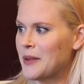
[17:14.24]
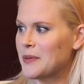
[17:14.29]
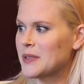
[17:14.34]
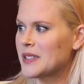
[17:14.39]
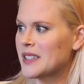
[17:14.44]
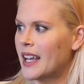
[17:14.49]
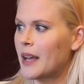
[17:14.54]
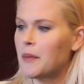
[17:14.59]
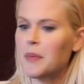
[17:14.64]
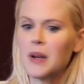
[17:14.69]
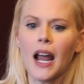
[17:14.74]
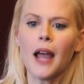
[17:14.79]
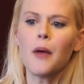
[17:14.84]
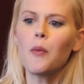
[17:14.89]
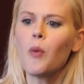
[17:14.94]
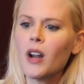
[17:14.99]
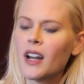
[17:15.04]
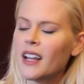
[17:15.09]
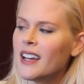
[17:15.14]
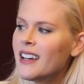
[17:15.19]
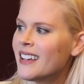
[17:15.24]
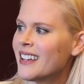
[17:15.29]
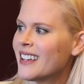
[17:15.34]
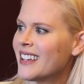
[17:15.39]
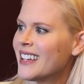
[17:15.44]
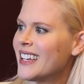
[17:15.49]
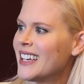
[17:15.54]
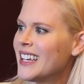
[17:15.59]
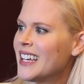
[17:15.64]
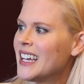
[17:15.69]
I was like,
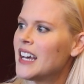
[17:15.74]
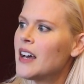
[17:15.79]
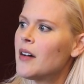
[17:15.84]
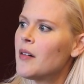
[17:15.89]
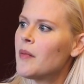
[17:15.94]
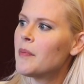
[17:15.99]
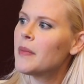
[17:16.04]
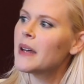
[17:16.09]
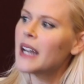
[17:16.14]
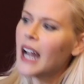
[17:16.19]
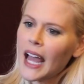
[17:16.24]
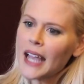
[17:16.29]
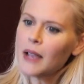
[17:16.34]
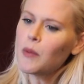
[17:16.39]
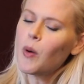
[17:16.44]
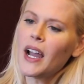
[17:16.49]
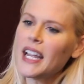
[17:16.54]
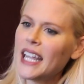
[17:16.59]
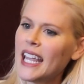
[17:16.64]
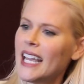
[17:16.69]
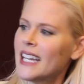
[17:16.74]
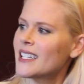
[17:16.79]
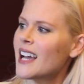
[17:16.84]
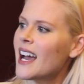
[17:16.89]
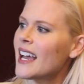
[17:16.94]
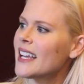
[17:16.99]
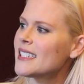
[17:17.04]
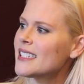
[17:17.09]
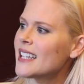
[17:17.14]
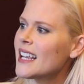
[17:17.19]
why can't
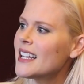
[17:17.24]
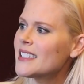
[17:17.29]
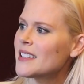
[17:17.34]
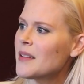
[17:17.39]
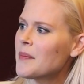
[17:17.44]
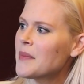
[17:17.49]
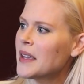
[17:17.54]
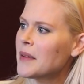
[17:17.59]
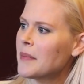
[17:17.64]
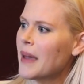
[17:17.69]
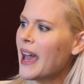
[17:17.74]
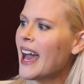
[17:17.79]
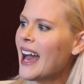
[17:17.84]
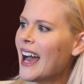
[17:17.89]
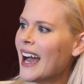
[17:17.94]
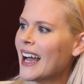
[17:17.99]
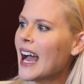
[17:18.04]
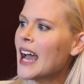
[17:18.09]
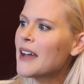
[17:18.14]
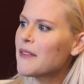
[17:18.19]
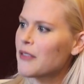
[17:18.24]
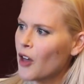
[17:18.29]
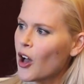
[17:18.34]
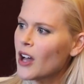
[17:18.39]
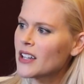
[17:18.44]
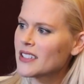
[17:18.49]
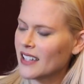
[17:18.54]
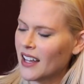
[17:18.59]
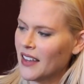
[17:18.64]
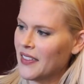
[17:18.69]
I say something back? I have
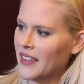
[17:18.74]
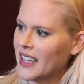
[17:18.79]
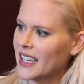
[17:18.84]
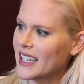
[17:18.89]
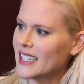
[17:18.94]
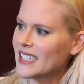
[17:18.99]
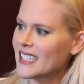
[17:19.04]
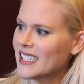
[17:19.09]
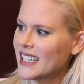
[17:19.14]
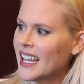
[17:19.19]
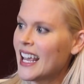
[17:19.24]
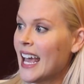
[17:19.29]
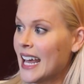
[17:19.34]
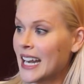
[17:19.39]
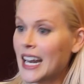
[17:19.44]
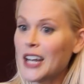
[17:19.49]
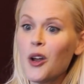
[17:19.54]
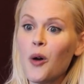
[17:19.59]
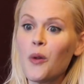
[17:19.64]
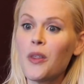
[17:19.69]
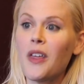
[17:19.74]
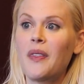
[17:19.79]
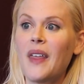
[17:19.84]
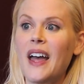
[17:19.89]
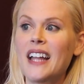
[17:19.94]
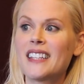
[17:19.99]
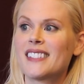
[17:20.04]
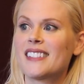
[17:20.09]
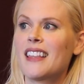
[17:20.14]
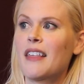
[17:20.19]
thoughts on this. And I know that
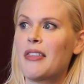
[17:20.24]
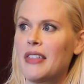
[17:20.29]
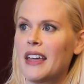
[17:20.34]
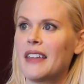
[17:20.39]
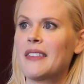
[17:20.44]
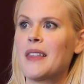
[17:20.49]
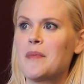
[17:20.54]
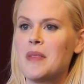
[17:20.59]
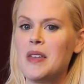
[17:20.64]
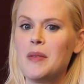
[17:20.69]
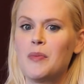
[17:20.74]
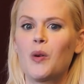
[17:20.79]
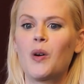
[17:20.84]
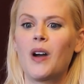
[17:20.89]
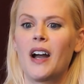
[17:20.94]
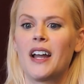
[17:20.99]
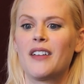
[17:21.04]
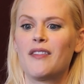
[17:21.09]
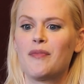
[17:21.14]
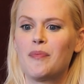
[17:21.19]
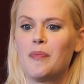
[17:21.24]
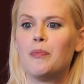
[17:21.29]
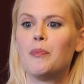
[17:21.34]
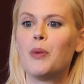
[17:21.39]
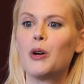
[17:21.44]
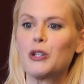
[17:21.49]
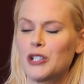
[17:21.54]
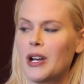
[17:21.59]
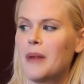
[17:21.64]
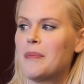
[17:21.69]
that's the thing that people kind of
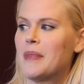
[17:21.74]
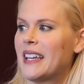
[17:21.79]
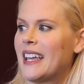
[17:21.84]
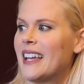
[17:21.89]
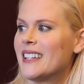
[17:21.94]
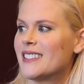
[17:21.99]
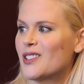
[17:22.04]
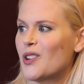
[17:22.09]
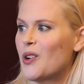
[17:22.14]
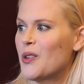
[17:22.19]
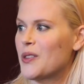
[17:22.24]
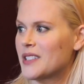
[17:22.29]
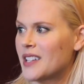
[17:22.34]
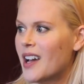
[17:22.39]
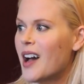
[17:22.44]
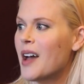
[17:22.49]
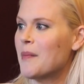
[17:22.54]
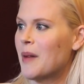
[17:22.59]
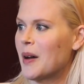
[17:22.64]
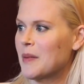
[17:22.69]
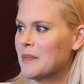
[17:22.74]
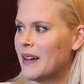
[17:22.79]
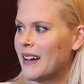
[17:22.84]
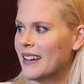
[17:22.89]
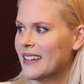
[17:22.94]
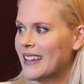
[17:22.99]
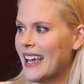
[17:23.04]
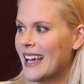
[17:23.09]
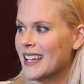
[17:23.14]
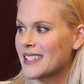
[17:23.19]
push up against all the time on
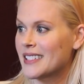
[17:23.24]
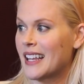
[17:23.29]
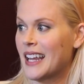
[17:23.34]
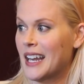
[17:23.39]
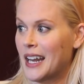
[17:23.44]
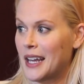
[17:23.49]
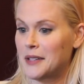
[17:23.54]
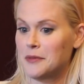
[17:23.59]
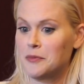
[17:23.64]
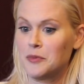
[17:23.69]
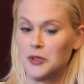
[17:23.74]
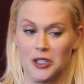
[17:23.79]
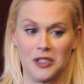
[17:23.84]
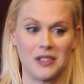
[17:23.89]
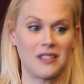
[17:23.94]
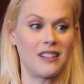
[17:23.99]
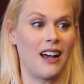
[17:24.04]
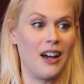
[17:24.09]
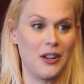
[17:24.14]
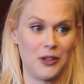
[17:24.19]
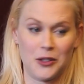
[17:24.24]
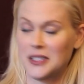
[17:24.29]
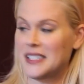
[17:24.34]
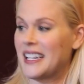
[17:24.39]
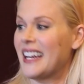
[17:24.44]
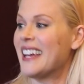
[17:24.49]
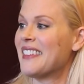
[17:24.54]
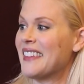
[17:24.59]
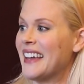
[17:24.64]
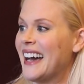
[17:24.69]
podcasts. And I just
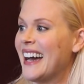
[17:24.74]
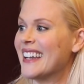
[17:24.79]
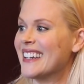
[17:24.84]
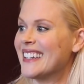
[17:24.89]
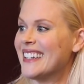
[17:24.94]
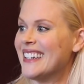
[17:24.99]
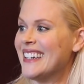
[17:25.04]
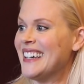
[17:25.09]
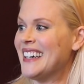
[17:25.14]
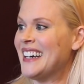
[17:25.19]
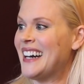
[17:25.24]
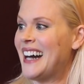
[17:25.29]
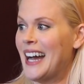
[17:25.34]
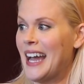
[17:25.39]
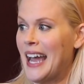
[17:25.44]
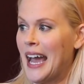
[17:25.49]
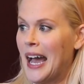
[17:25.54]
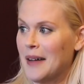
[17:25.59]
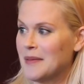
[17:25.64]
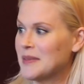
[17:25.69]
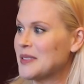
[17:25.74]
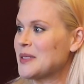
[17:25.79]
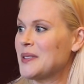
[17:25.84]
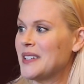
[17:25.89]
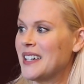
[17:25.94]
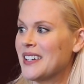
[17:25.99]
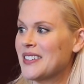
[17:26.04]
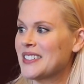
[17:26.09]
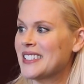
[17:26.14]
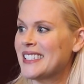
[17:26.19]
understand that. I
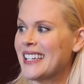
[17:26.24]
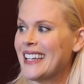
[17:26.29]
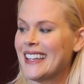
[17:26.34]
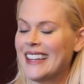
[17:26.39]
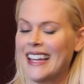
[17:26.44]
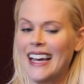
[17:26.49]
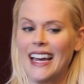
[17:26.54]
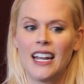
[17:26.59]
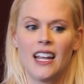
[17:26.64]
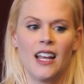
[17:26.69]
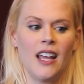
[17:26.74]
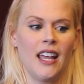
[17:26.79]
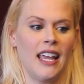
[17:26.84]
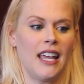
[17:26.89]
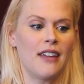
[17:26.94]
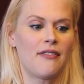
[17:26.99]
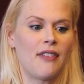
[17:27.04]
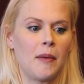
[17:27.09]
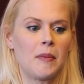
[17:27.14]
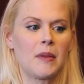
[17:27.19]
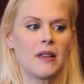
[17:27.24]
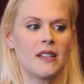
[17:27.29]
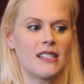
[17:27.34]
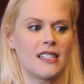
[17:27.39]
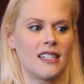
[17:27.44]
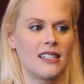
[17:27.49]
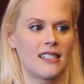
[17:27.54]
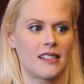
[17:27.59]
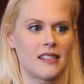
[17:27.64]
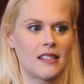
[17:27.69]
absolutely understand that. If I'm
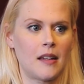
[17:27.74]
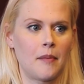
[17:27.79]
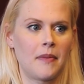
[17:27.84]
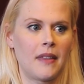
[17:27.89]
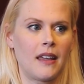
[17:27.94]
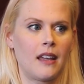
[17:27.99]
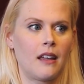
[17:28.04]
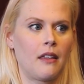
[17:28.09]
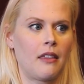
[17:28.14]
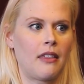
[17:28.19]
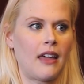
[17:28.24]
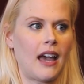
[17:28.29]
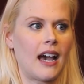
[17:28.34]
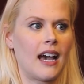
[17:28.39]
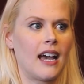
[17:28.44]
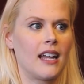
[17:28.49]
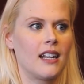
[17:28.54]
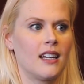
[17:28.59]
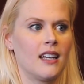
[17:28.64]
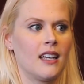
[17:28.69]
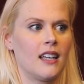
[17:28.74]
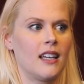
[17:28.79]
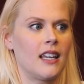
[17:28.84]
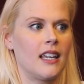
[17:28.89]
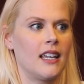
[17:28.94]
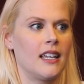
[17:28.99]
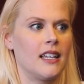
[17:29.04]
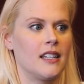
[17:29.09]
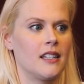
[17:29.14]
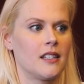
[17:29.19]
listening to something that
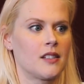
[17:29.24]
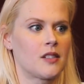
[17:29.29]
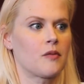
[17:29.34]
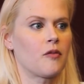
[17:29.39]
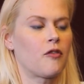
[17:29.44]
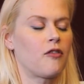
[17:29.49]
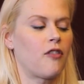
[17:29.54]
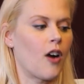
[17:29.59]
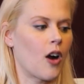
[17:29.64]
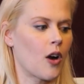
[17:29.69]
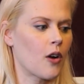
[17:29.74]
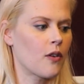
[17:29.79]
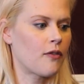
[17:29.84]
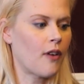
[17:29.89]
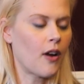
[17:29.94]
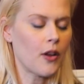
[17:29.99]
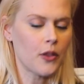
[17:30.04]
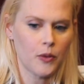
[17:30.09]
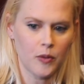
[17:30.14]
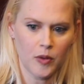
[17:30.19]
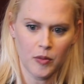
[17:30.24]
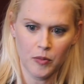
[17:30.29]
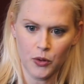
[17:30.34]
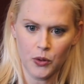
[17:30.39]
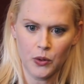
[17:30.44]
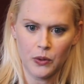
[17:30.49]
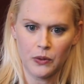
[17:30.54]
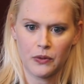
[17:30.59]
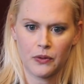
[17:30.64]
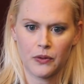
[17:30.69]
is farther
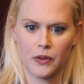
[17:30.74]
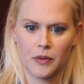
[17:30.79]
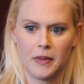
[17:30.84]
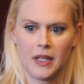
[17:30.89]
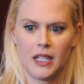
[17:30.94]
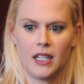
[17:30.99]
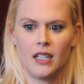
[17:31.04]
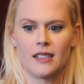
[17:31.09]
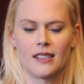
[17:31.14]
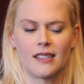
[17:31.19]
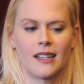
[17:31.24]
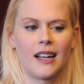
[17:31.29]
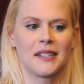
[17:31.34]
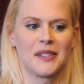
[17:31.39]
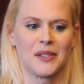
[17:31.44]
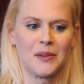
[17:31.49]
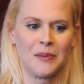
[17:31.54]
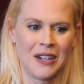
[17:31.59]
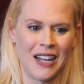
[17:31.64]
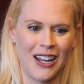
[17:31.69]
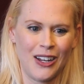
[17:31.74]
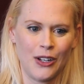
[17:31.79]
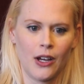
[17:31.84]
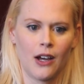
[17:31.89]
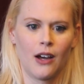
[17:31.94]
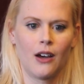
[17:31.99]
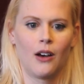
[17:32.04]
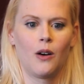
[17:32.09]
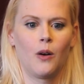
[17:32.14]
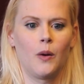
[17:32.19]
removed from me, it's not someone I
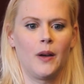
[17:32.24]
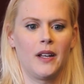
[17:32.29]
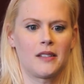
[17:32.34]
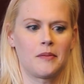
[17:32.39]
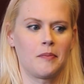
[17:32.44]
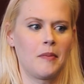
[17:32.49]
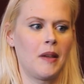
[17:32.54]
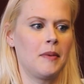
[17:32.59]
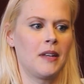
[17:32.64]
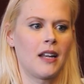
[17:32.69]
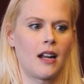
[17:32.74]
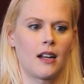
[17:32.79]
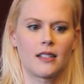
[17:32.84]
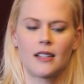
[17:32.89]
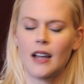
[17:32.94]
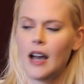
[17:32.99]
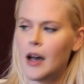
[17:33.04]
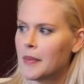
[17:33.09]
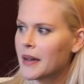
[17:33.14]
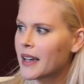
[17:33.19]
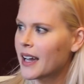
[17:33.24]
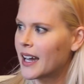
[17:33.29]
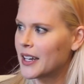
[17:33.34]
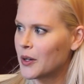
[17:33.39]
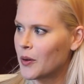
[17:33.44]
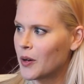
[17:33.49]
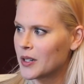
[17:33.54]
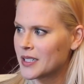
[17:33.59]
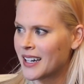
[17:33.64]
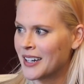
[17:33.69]
know, it's maybe not a topic I
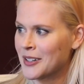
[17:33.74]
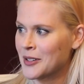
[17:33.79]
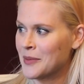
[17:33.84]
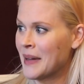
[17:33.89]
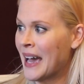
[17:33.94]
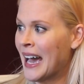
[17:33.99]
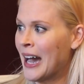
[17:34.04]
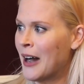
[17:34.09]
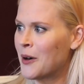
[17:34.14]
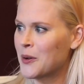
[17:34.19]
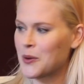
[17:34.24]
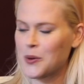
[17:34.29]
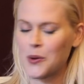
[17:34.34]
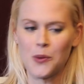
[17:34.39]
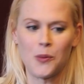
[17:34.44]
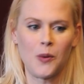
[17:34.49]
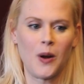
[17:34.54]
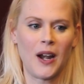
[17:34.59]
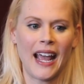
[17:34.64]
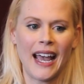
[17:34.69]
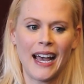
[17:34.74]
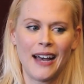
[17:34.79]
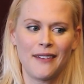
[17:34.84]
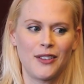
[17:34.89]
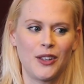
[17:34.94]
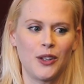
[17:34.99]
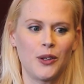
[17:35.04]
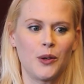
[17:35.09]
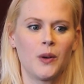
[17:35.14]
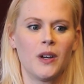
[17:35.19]
know a ton about or what
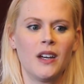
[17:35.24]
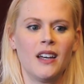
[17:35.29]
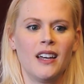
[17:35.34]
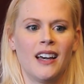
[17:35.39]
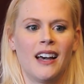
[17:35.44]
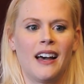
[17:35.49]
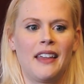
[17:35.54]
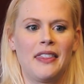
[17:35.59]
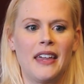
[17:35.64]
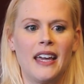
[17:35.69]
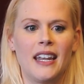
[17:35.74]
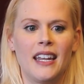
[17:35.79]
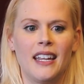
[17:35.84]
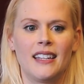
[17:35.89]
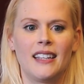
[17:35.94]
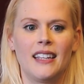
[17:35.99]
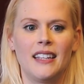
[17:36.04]
have you, then